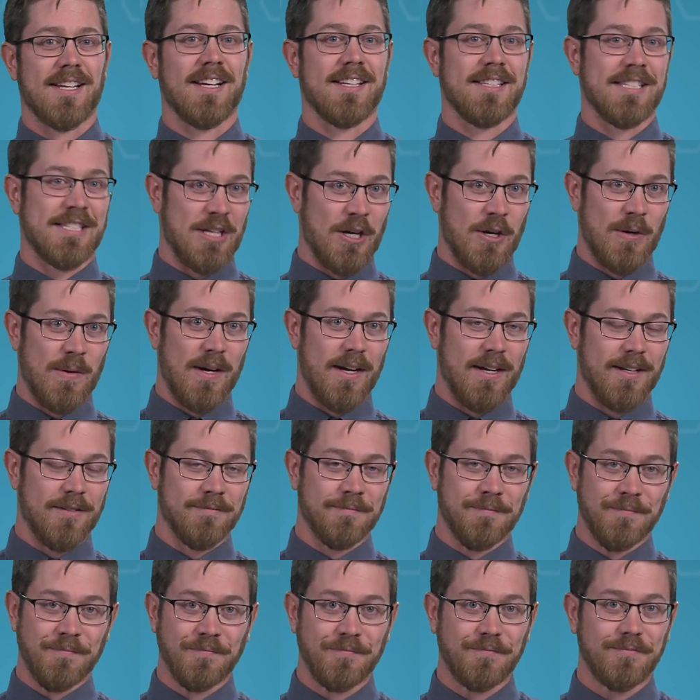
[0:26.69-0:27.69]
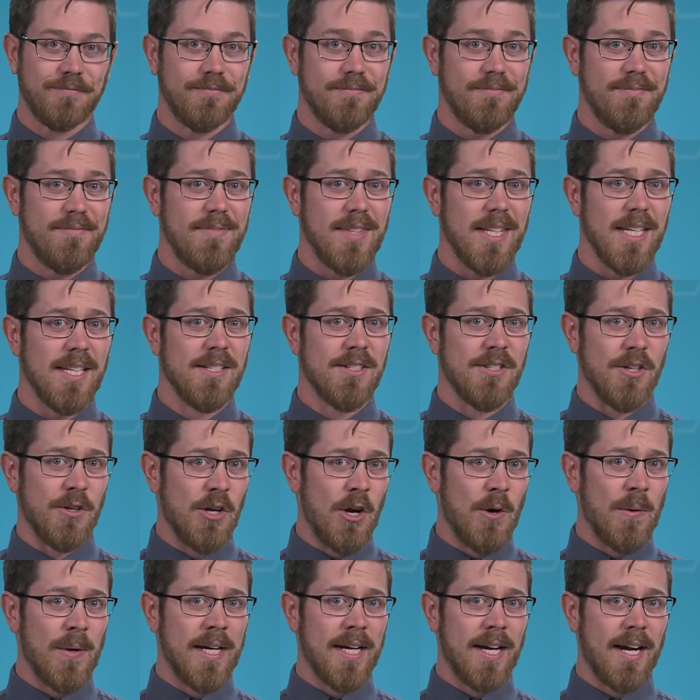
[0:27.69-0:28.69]
and so on. So
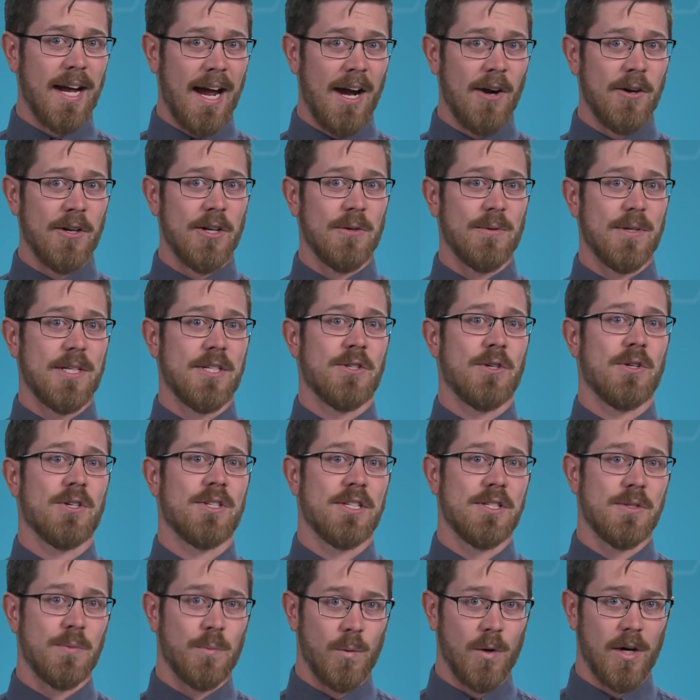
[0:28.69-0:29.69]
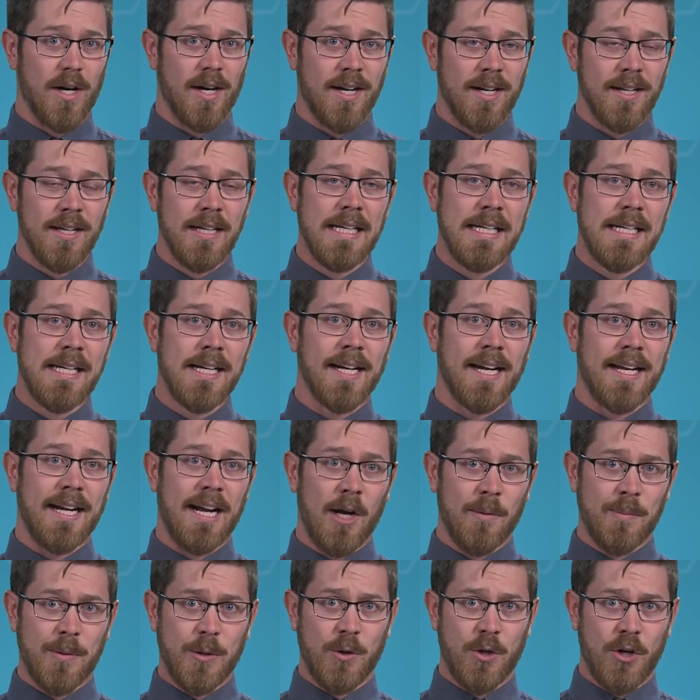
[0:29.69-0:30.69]
knowing how your resources work can
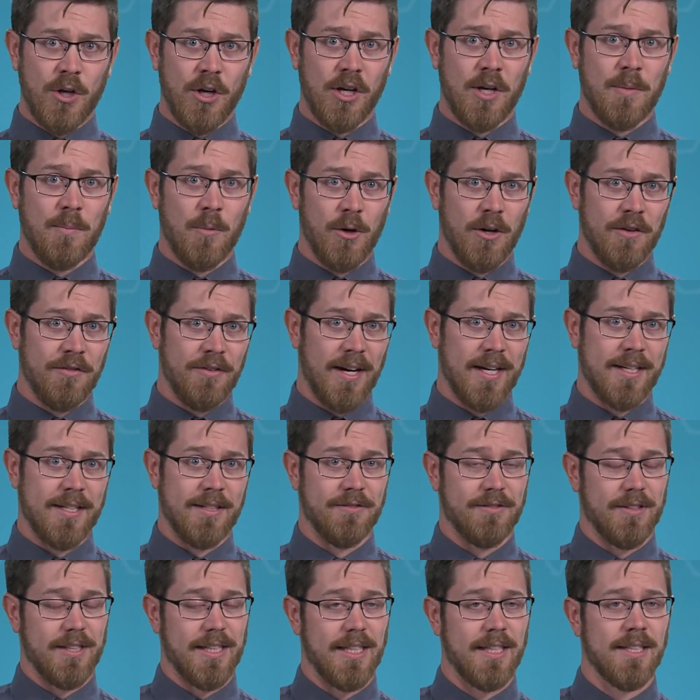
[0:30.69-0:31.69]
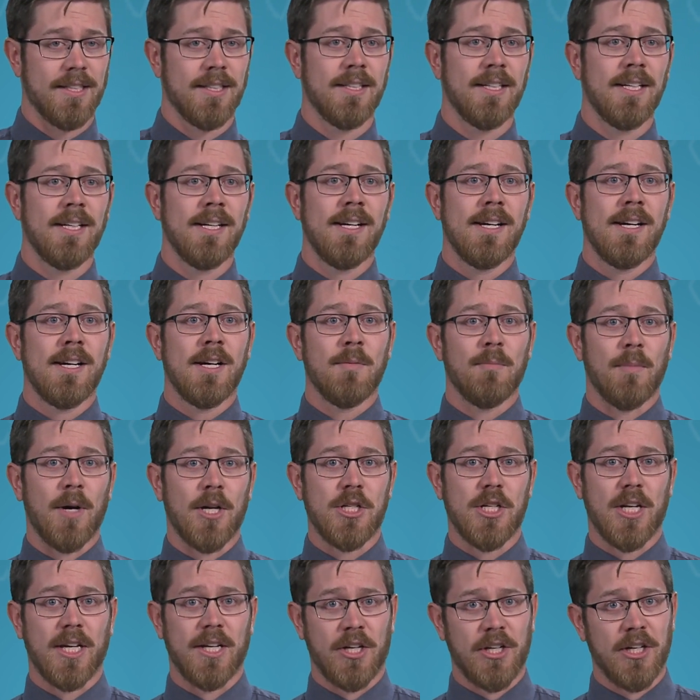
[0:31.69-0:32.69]
help you cook more effectively.
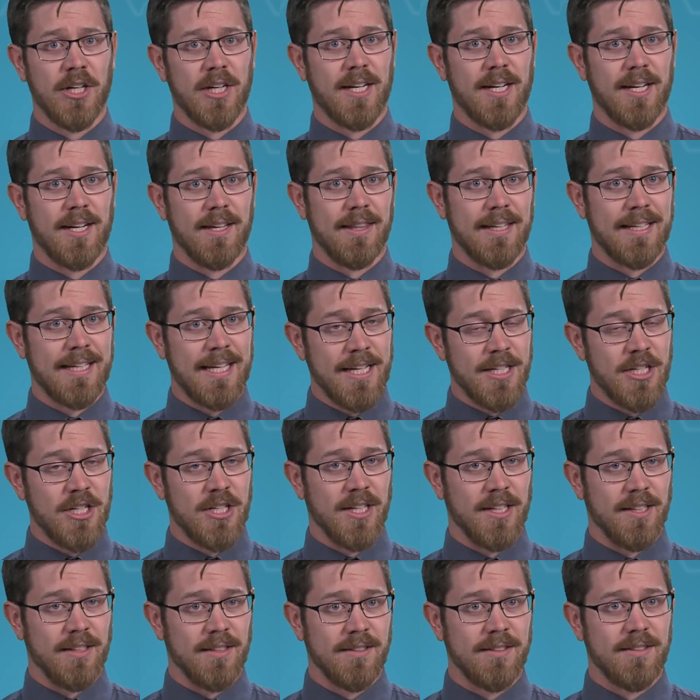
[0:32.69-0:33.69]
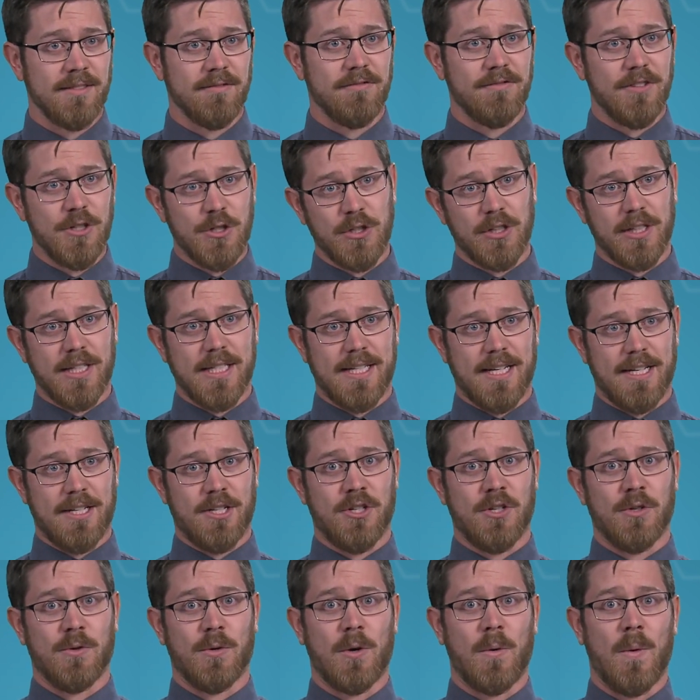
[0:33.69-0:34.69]
Much like cooking in the kitchen,
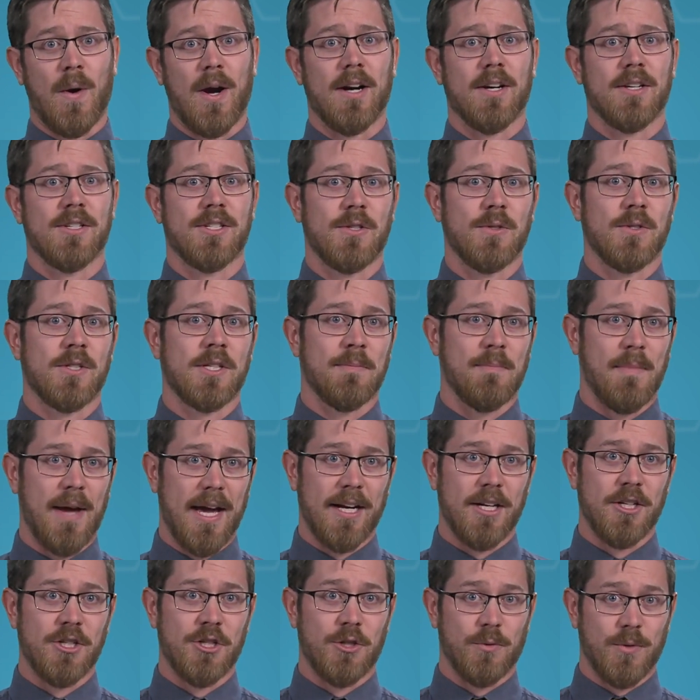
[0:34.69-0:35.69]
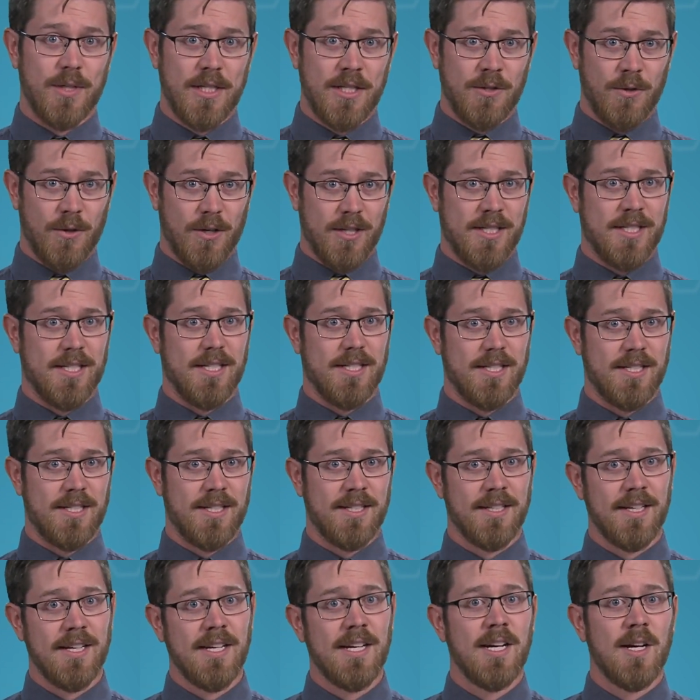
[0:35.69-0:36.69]
visualization requires you to manage your
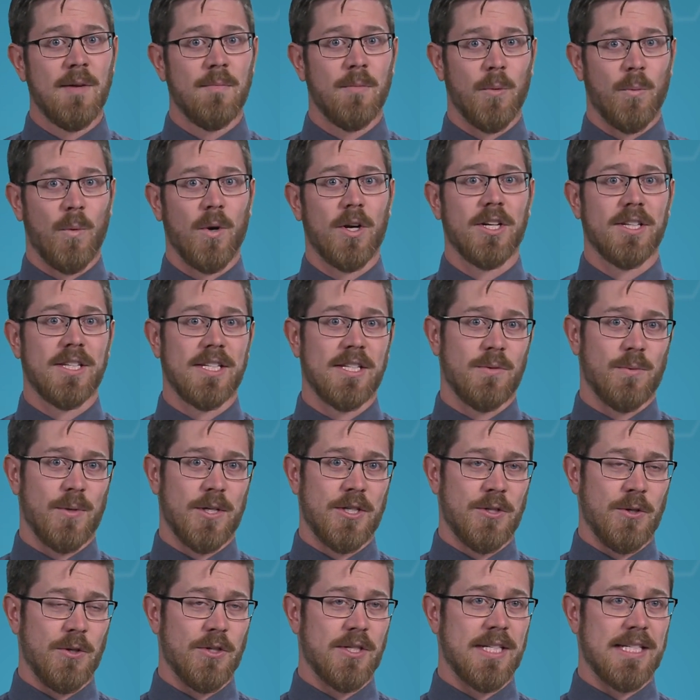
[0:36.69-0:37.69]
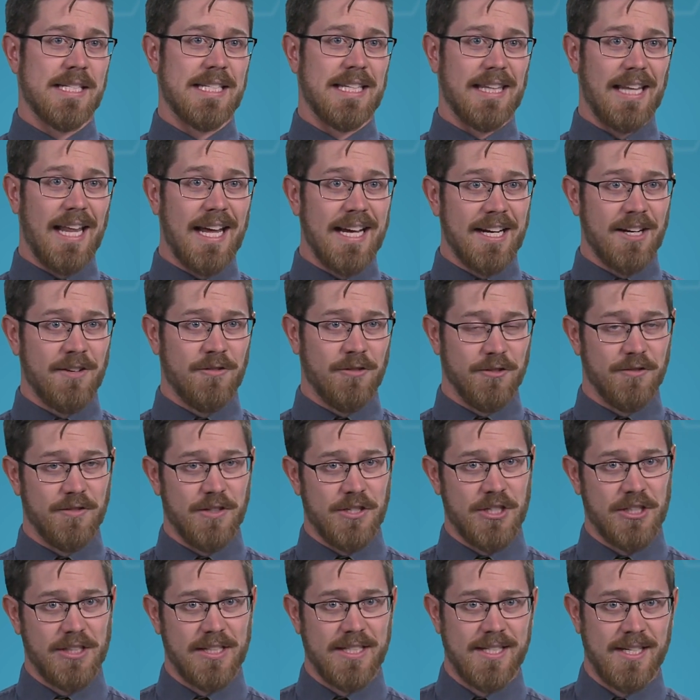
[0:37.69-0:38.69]
resources. But what are these resources like for
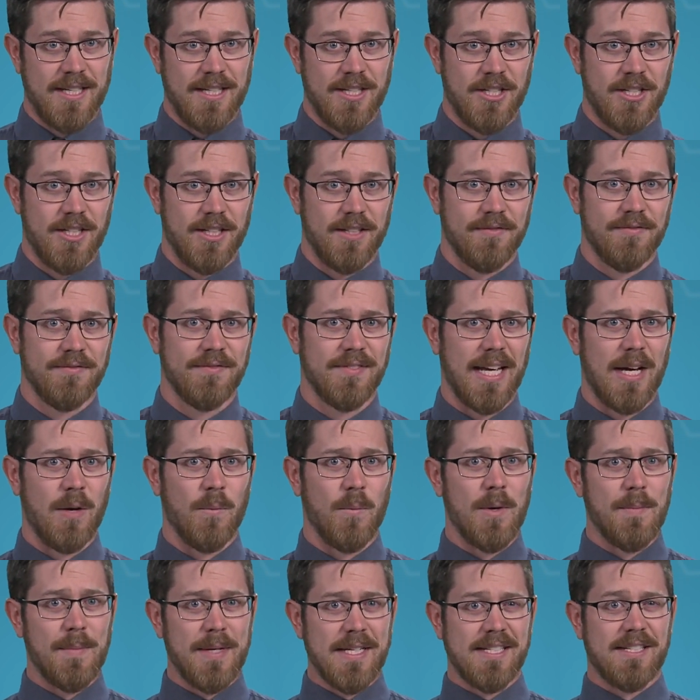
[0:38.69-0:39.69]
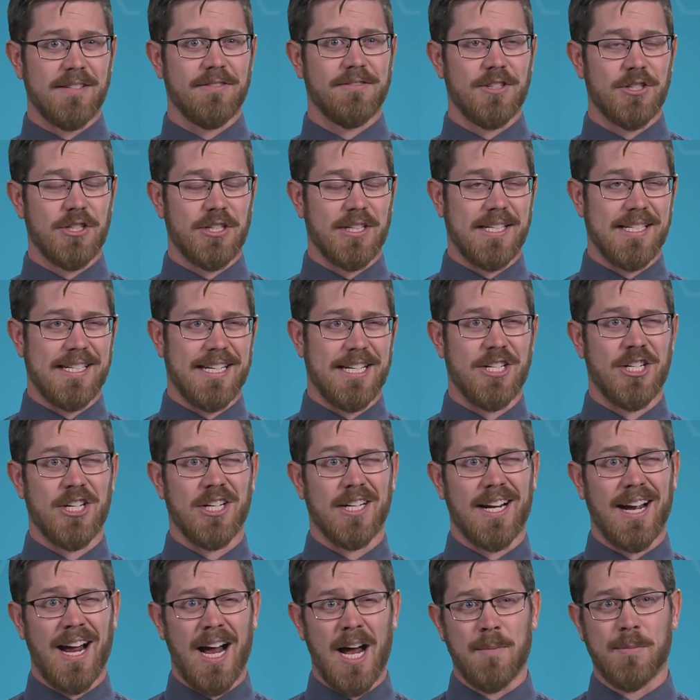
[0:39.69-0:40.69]
visualization? And what makes a
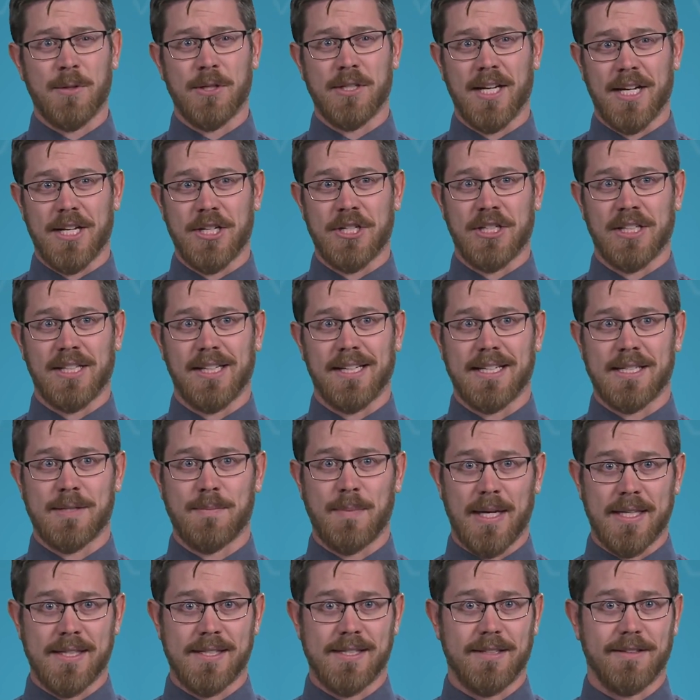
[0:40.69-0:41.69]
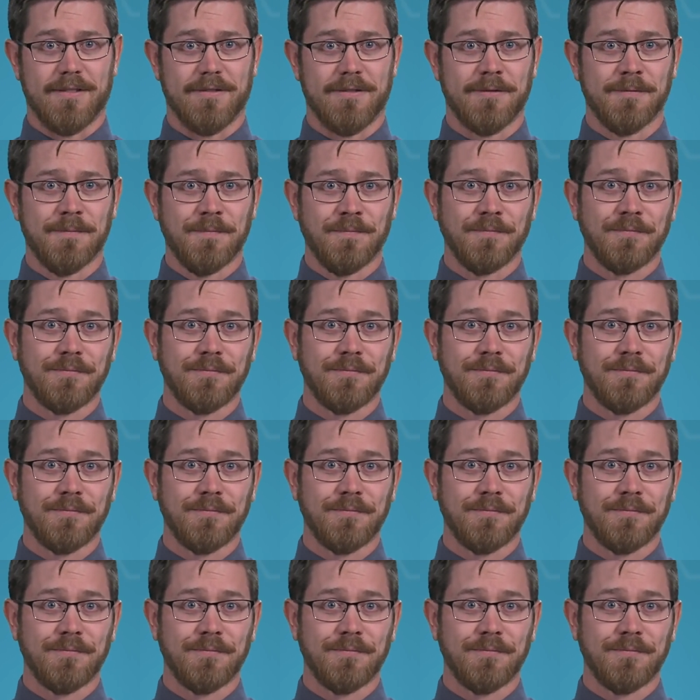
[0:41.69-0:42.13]
visualization computationally expensive?